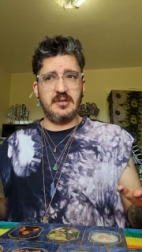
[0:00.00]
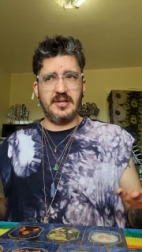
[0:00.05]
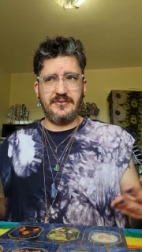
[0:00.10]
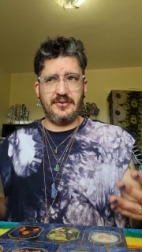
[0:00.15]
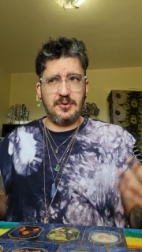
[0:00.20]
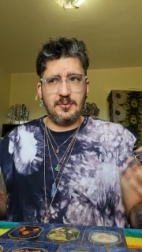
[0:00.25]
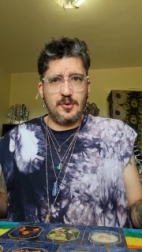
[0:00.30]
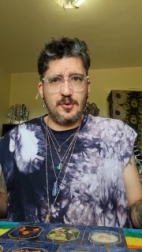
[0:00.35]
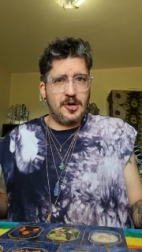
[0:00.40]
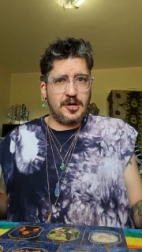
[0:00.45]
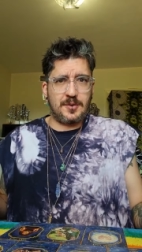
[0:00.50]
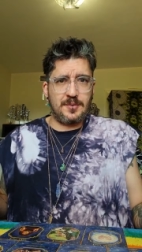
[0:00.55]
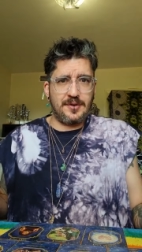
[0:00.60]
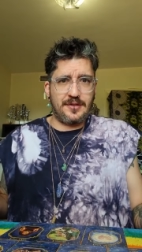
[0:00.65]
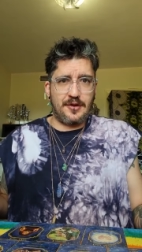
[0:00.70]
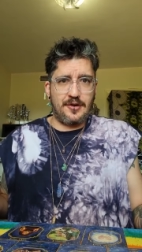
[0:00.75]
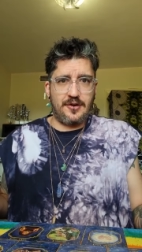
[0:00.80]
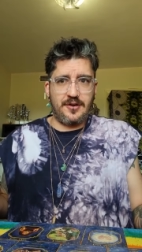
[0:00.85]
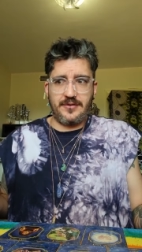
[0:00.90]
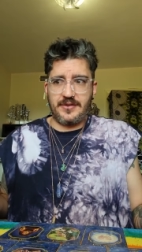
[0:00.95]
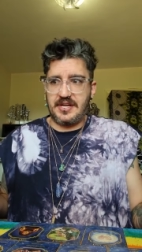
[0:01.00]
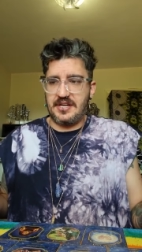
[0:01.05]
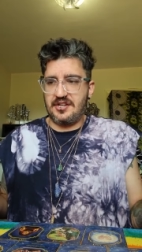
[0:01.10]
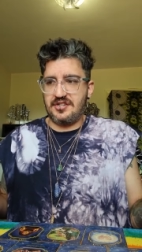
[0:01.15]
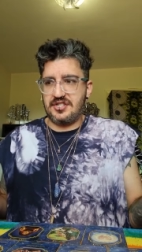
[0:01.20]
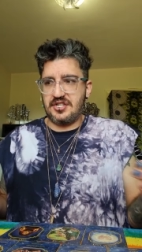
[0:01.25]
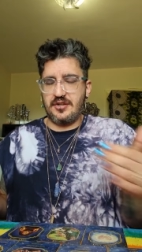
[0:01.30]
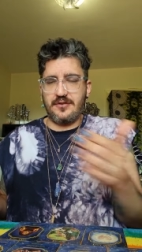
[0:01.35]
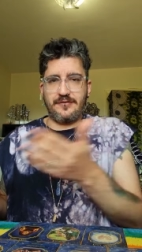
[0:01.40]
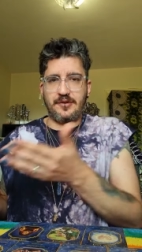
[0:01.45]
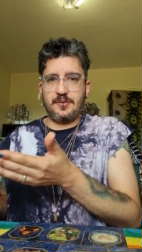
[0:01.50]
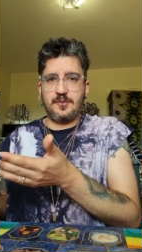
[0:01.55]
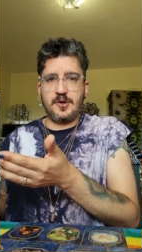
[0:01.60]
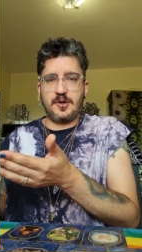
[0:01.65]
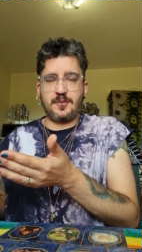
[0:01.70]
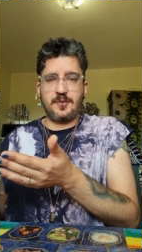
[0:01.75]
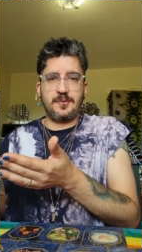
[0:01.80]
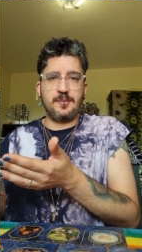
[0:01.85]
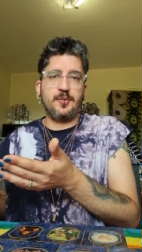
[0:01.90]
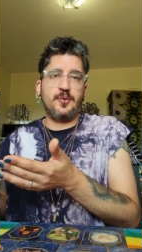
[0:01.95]
If you work with earth energy, if you
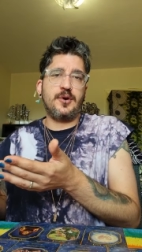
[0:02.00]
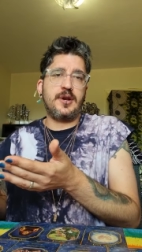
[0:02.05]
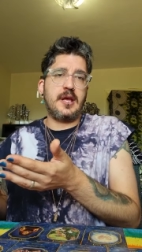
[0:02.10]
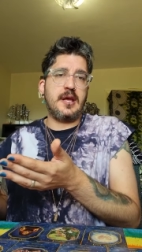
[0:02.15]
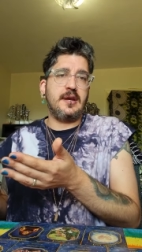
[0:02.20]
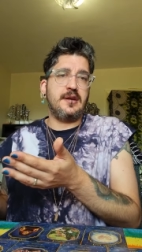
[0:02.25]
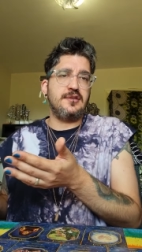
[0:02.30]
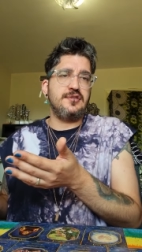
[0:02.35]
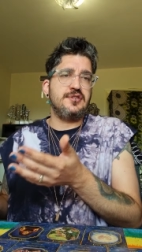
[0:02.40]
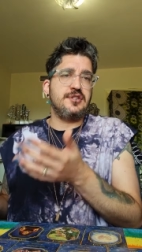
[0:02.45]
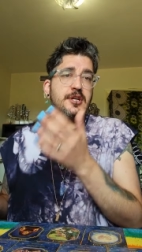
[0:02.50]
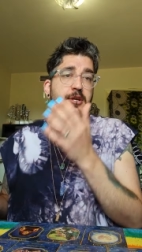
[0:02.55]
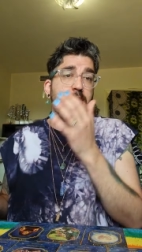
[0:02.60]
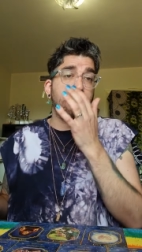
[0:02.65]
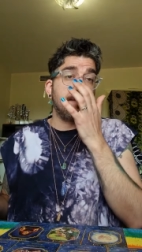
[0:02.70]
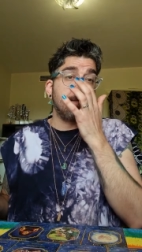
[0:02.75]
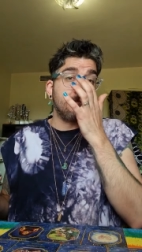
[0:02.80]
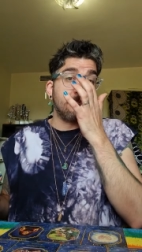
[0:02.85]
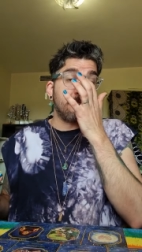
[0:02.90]
work with water energy,